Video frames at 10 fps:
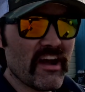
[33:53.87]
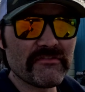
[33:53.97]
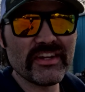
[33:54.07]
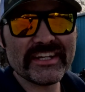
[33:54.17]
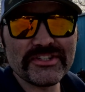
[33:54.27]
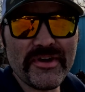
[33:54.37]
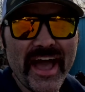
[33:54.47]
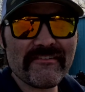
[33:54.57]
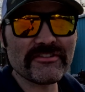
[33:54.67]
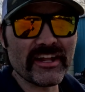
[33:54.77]
I feel like you
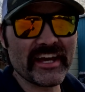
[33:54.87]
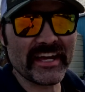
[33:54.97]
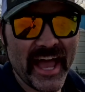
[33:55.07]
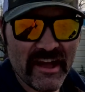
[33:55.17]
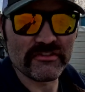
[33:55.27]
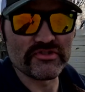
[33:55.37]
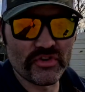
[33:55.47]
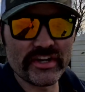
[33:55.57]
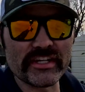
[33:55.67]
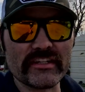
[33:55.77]
have to like have a
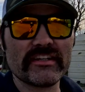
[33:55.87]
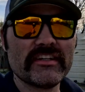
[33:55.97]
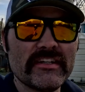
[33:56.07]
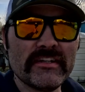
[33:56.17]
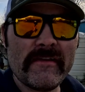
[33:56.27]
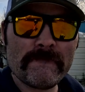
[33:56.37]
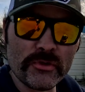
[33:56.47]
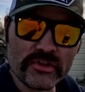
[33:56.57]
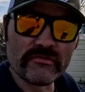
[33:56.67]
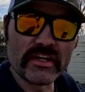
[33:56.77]
drink
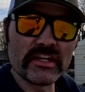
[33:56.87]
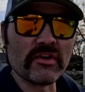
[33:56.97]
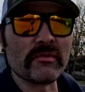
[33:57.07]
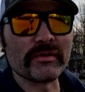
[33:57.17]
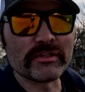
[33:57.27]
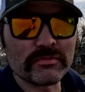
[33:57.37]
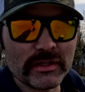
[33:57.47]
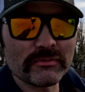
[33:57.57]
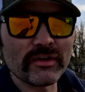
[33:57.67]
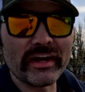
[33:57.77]
when you're videoing because
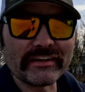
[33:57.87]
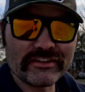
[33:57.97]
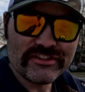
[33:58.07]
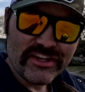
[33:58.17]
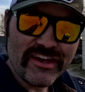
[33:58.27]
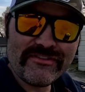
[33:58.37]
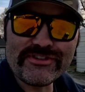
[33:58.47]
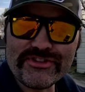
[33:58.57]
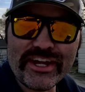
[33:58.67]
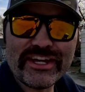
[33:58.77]
people are like, does he
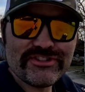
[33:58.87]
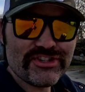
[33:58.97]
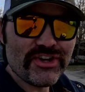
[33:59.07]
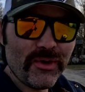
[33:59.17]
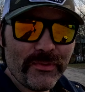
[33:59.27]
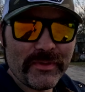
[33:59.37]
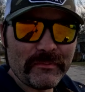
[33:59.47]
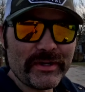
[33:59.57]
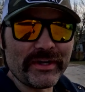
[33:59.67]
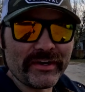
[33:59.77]
even drink? He's just holding the
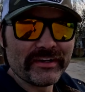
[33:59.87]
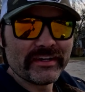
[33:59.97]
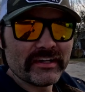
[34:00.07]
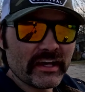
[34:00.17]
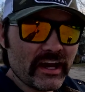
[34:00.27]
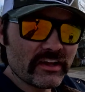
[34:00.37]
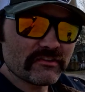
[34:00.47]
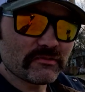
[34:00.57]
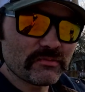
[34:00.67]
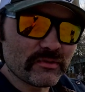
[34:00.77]
beer. And I'll
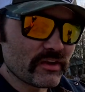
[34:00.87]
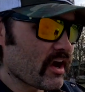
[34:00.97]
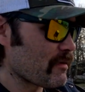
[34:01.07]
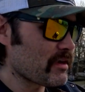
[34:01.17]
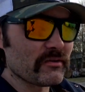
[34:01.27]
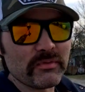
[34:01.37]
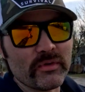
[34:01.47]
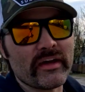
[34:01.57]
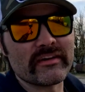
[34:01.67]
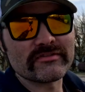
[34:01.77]
even, no, I'm not gonna pour it out.